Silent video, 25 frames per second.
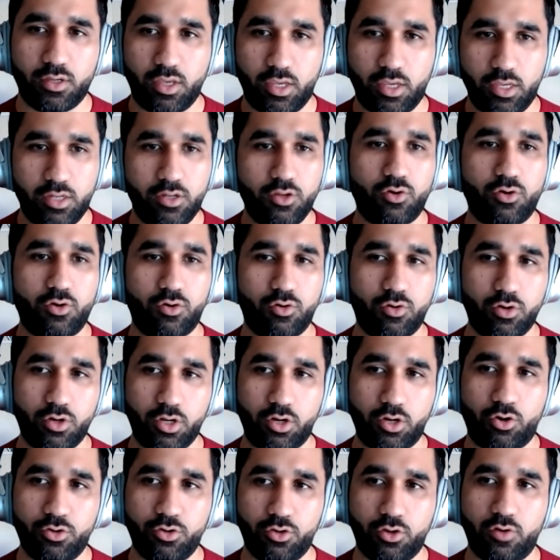in your
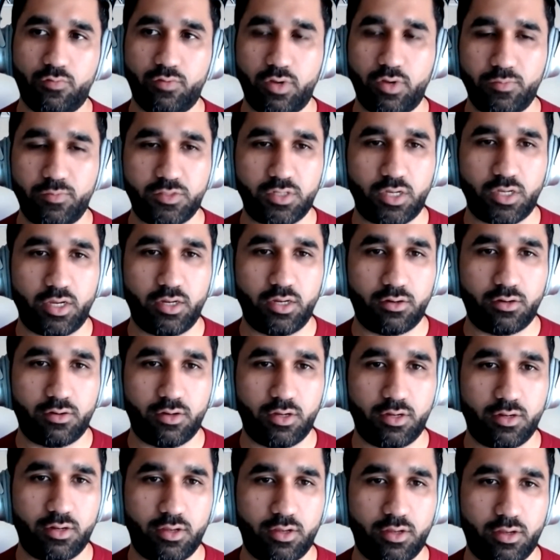on your website
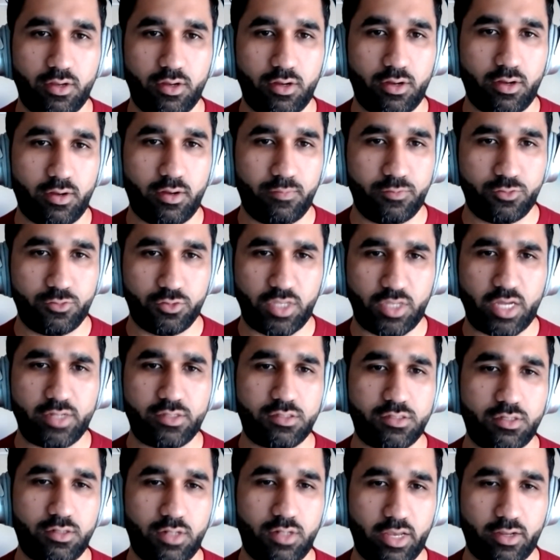right uh, so
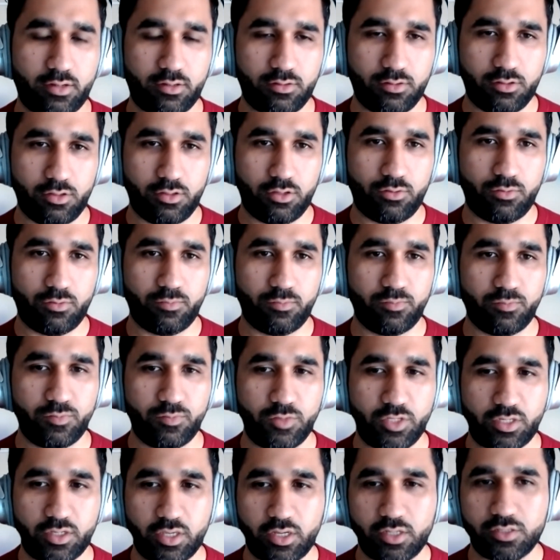that's like you know
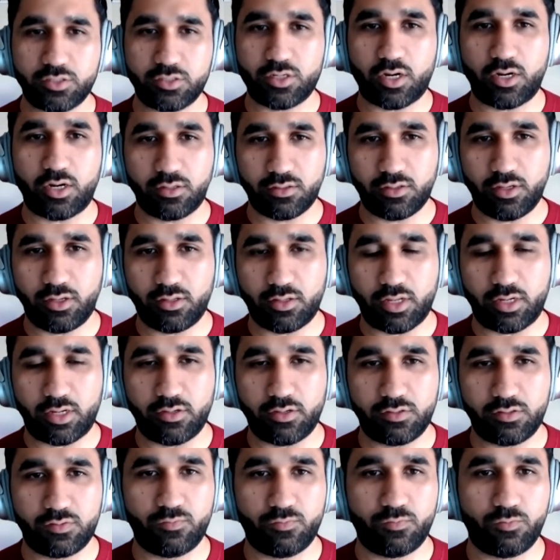the kickstart thing that
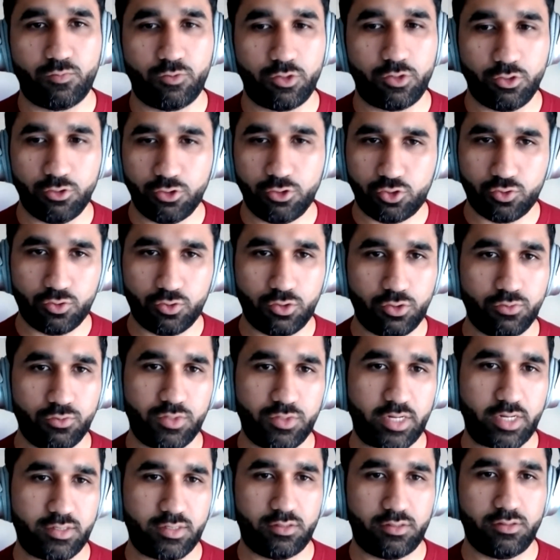is what you should do
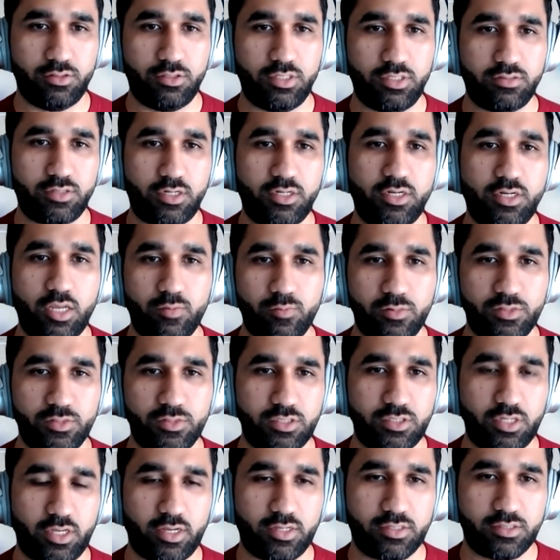that these are table
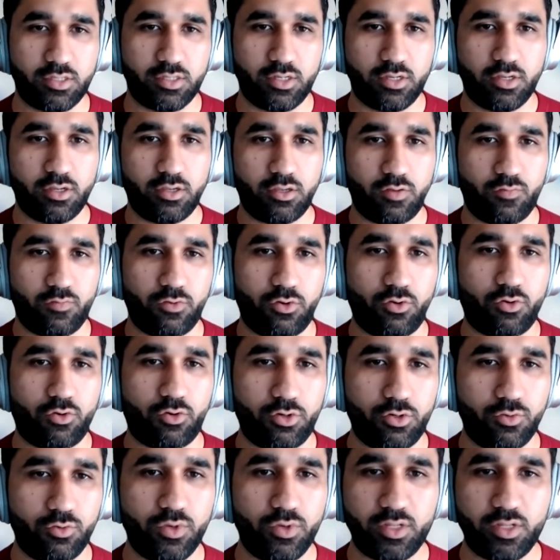stakes if you're
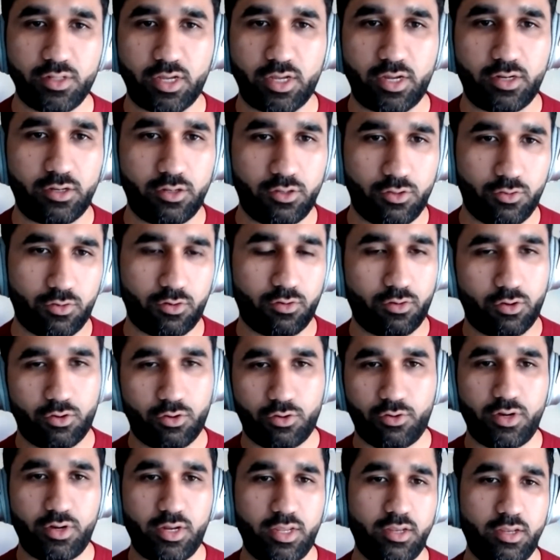not doing that you're
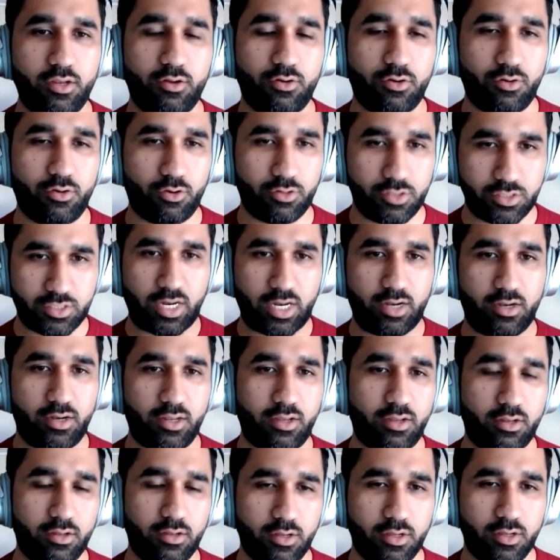already you know not
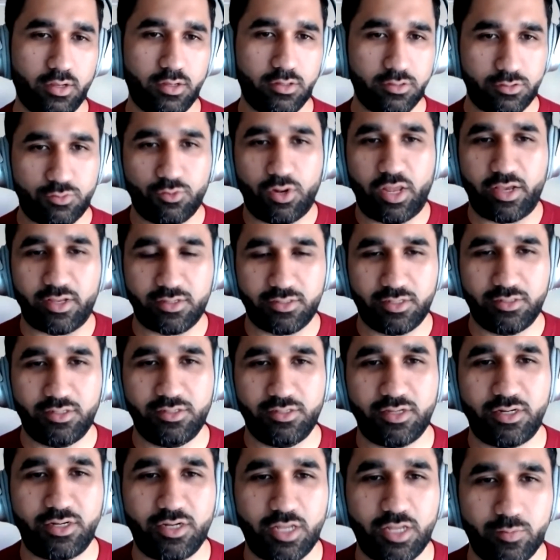standing so like i said
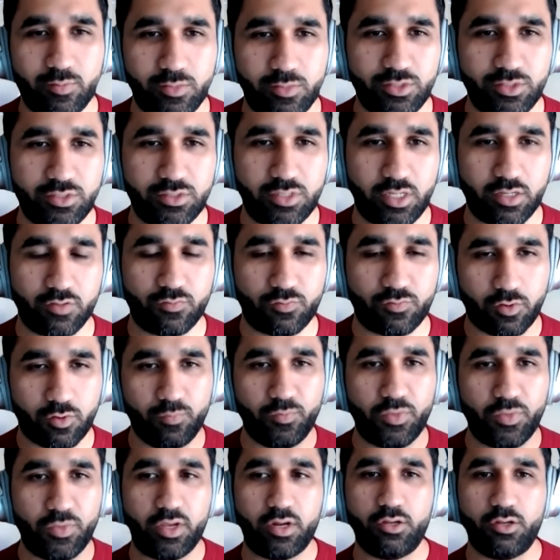these are table stakes
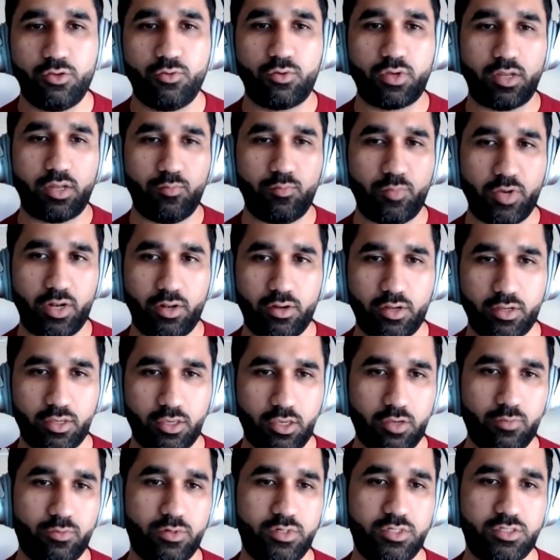from there you can build a
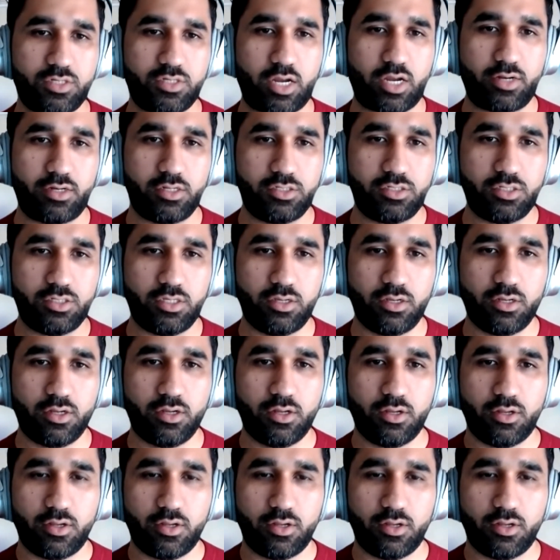keyword strategy